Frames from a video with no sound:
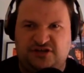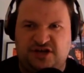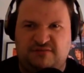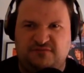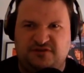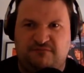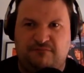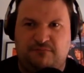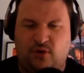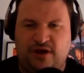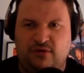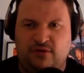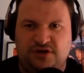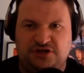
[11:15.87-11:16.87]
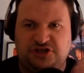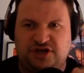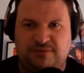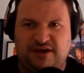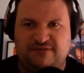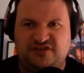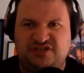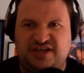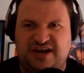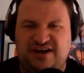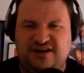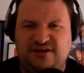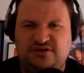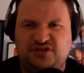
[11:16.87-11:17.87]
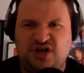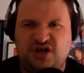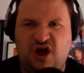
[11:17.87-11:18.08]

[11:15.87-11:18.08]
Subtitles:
terms of Boyhood, assuming you've seen it,